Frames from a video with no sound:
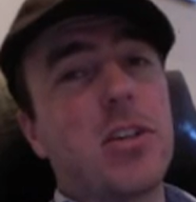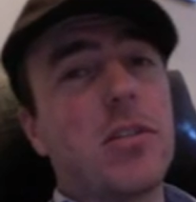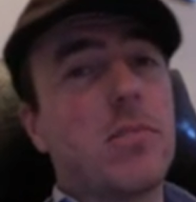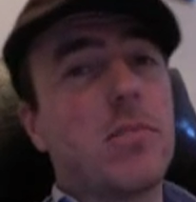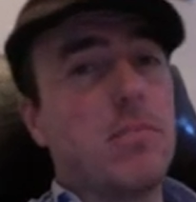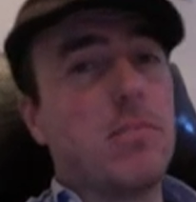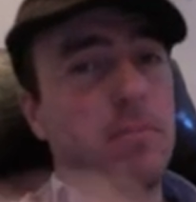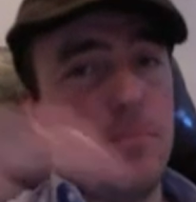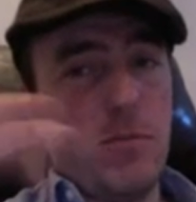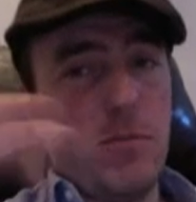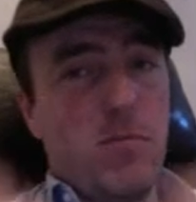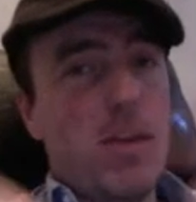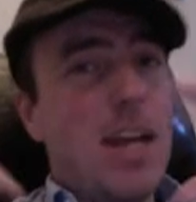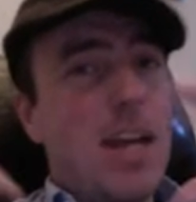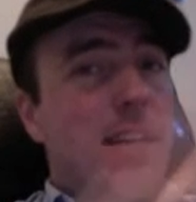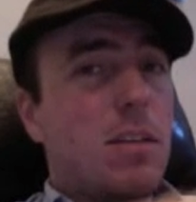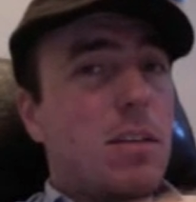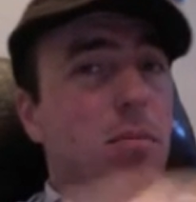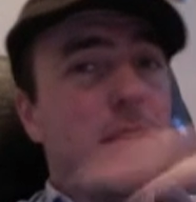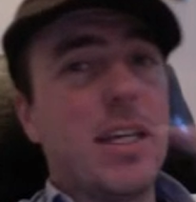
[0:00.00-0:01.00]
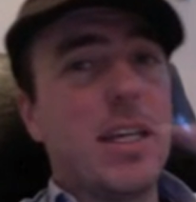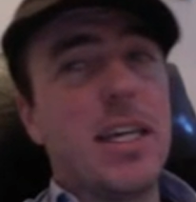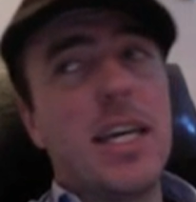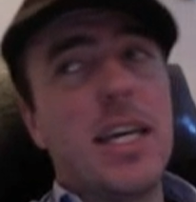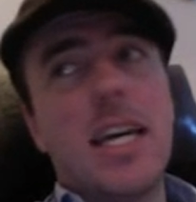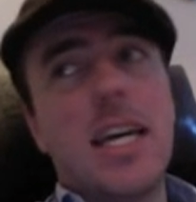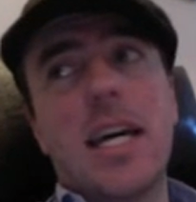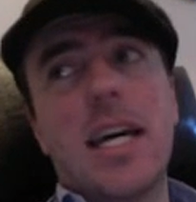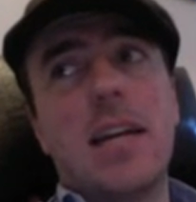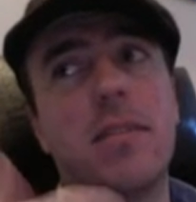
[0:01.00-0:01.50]
on randomly,
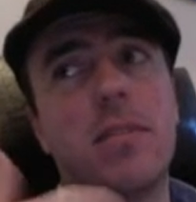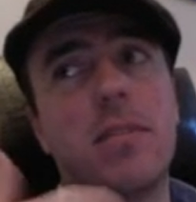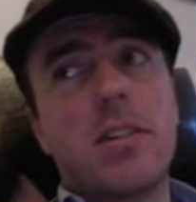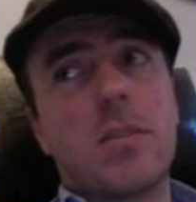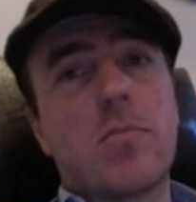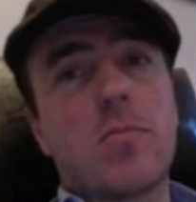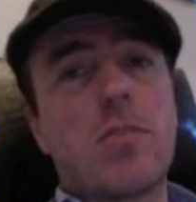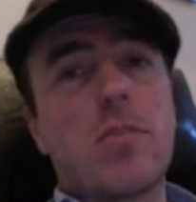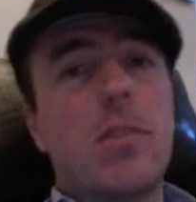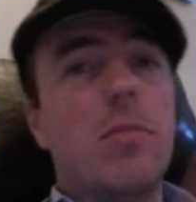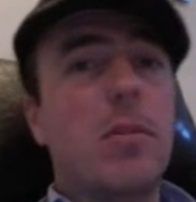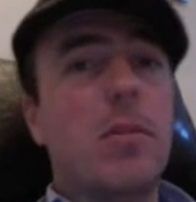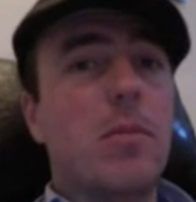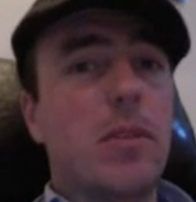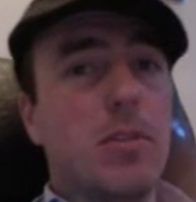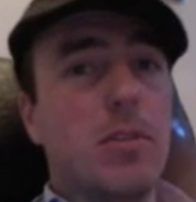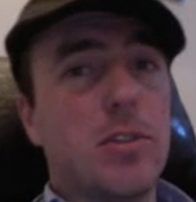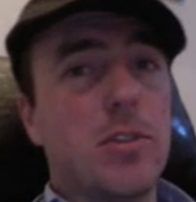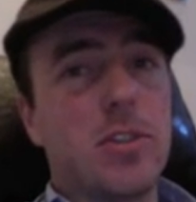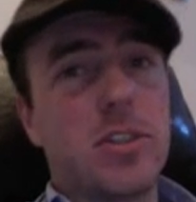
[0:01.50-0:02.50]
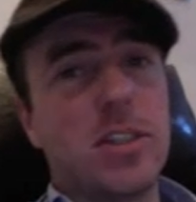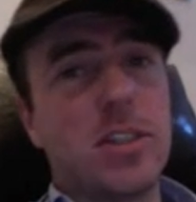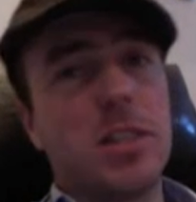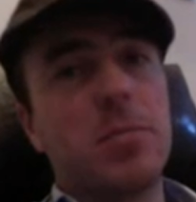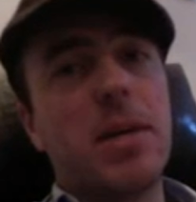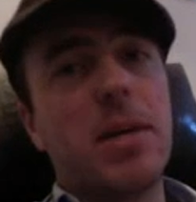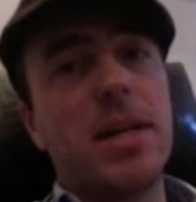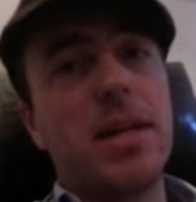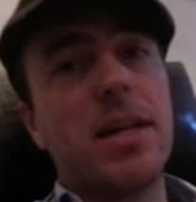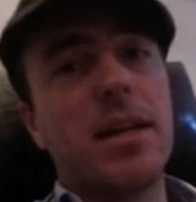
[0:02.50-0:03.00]
and if there's a problem, they'll just
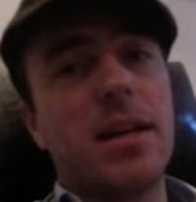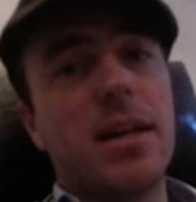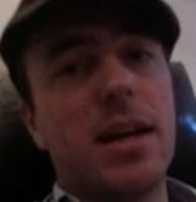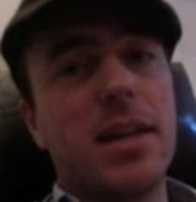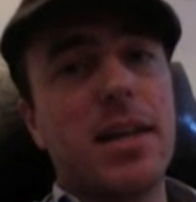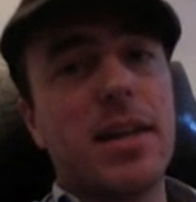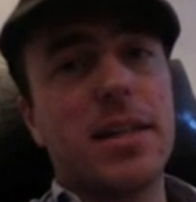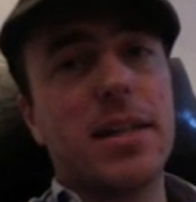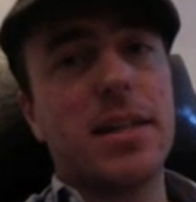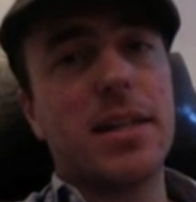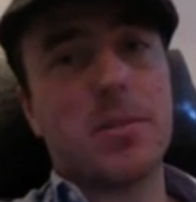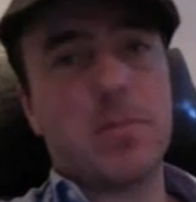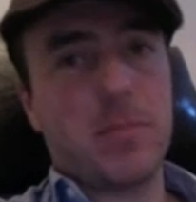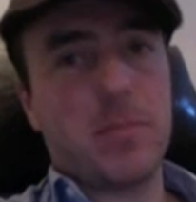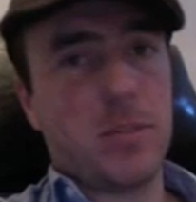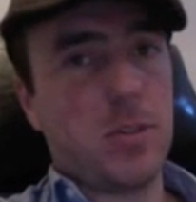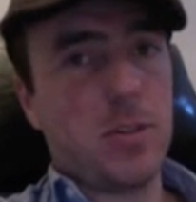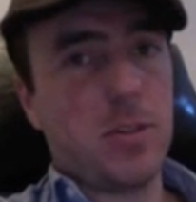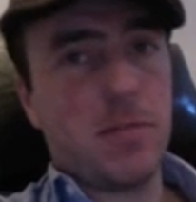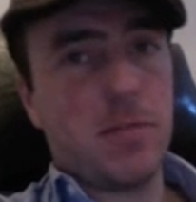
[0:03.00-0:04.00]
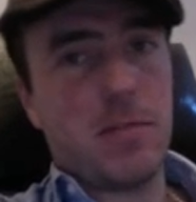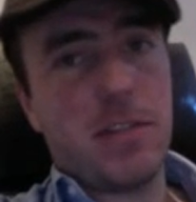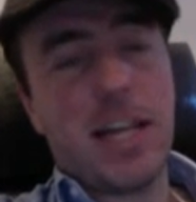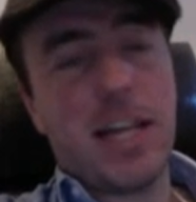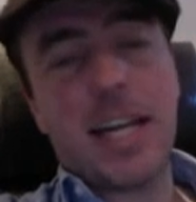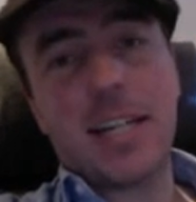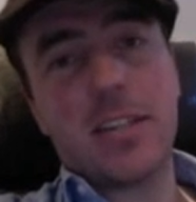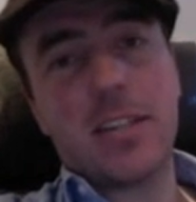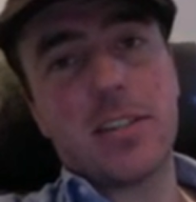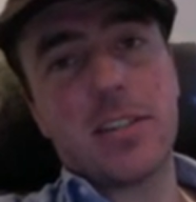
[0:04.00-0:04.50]
suspend it, and that's sort of
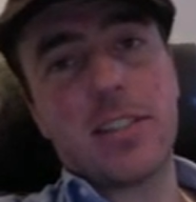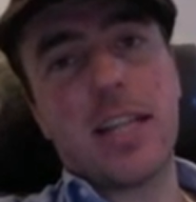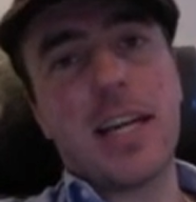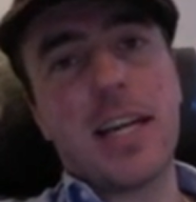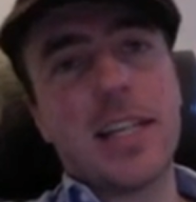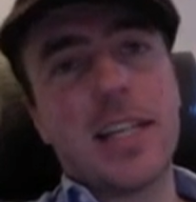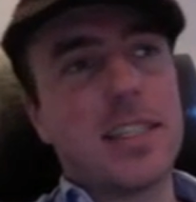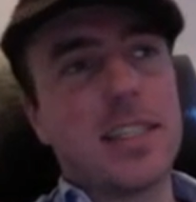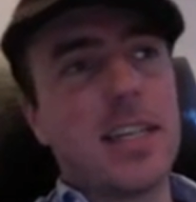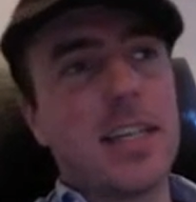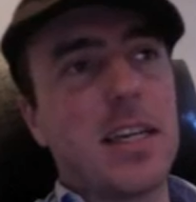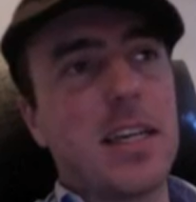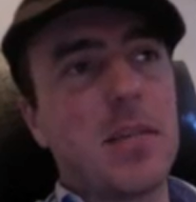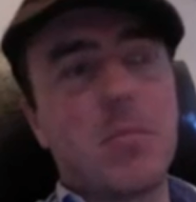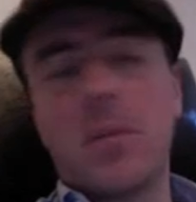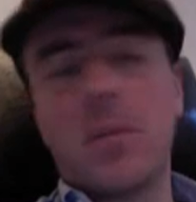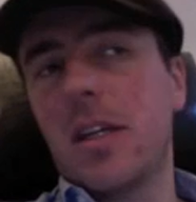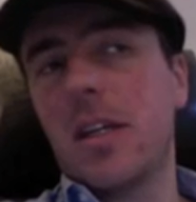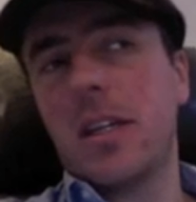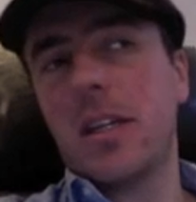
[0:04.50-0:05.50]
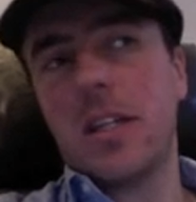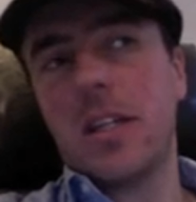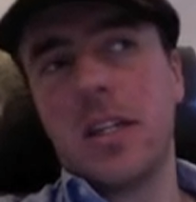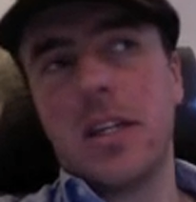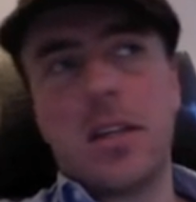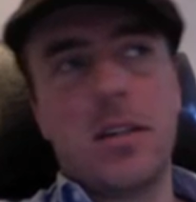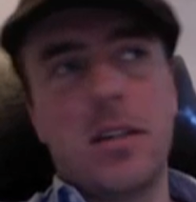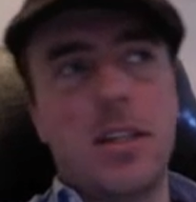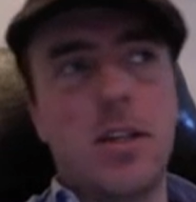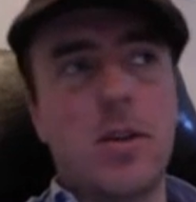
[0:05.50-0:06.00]
flagged as like, say,
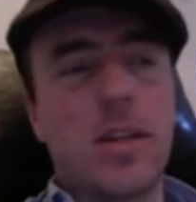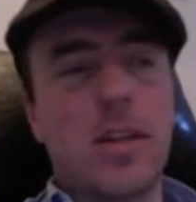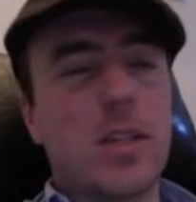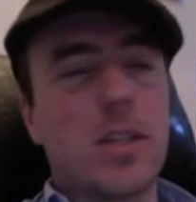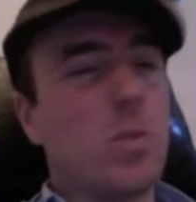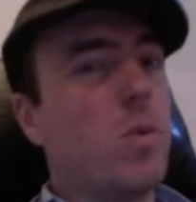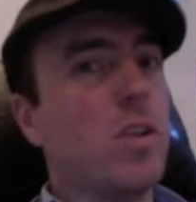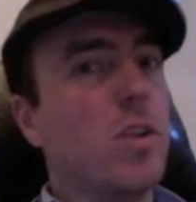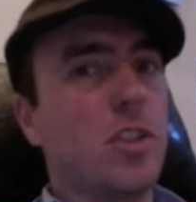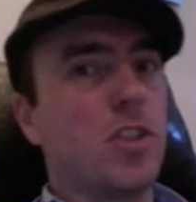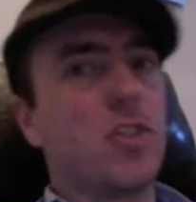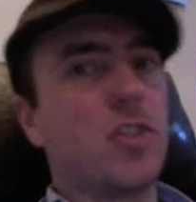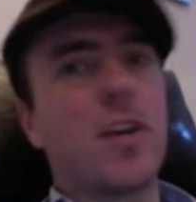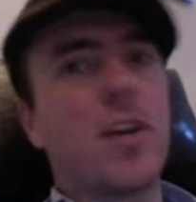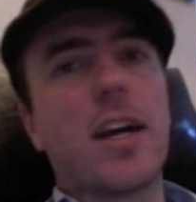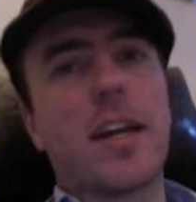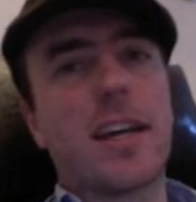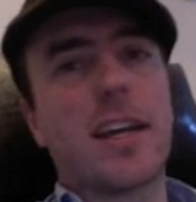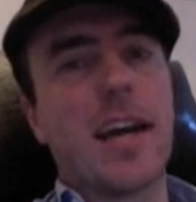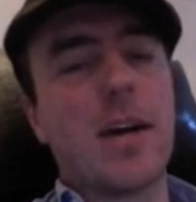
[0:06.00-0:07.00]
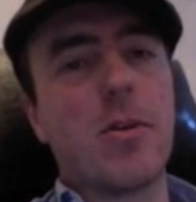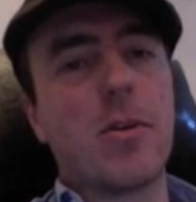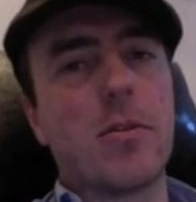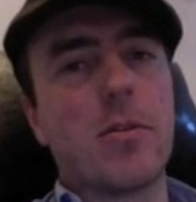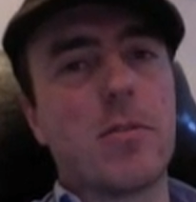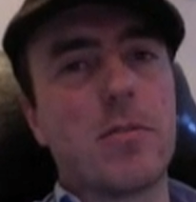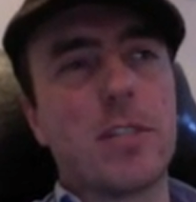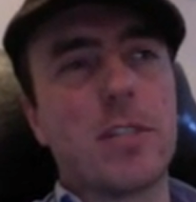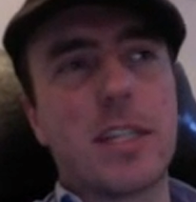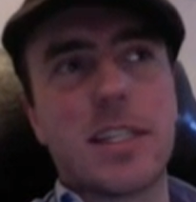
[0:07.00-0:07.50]
you know, that's one strike out
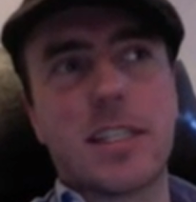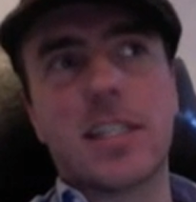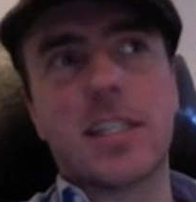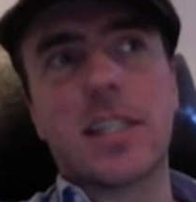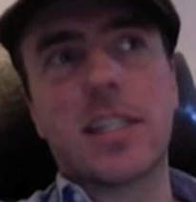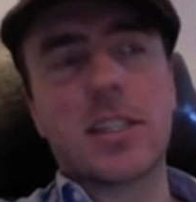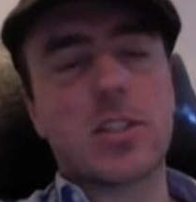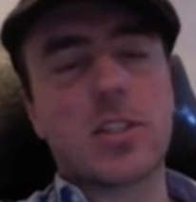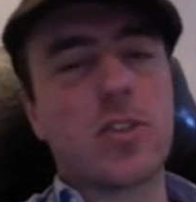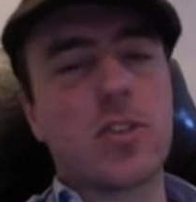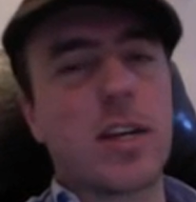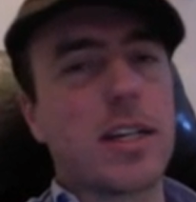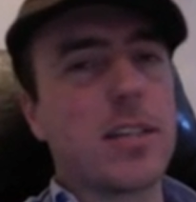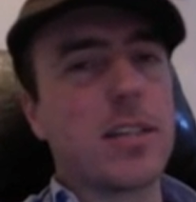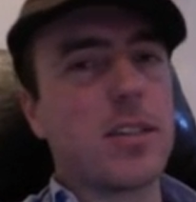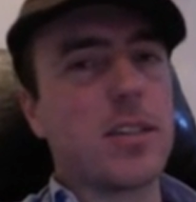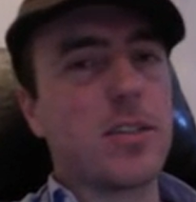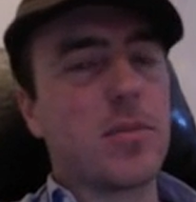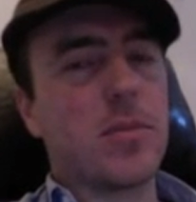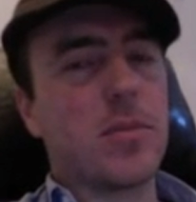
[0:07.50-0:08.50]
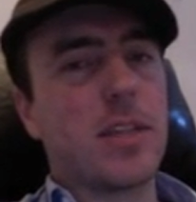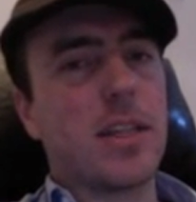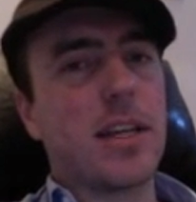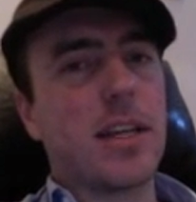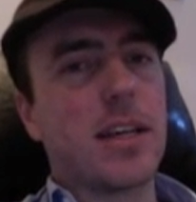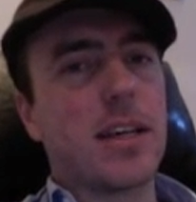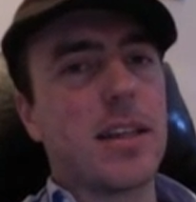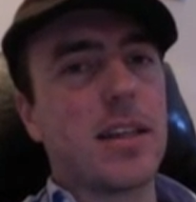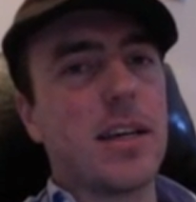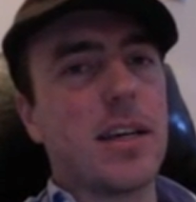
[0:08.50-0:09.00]
of say six strikes or something
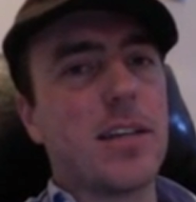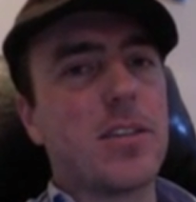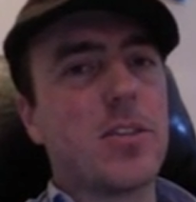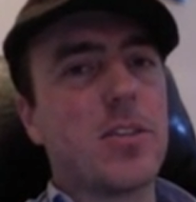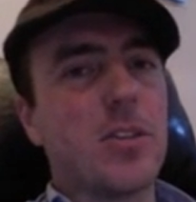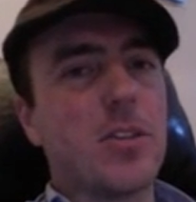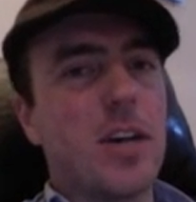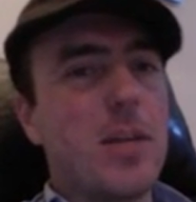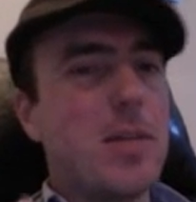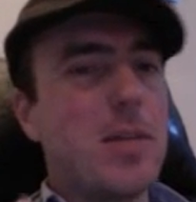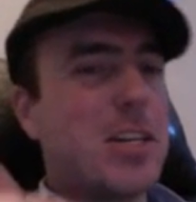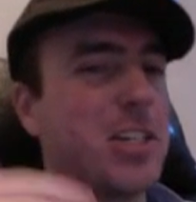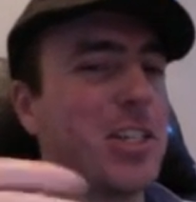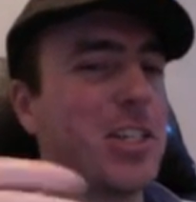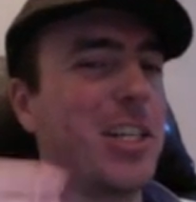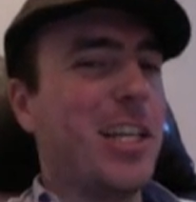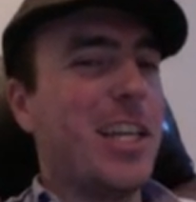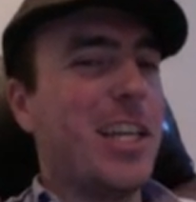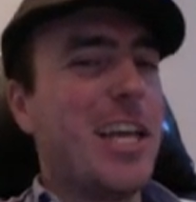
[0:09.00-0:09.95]
like that. So I'm actually